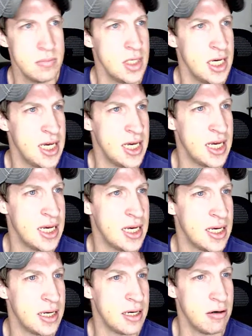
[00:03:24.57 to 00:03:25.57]

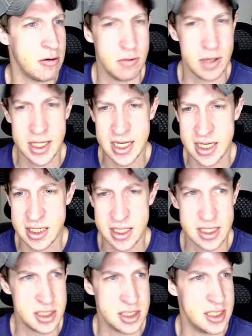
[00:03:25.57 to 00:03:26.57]
and I don't know why it
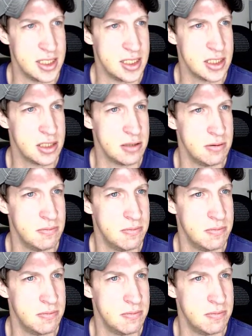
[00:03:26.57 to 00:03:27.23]
does this,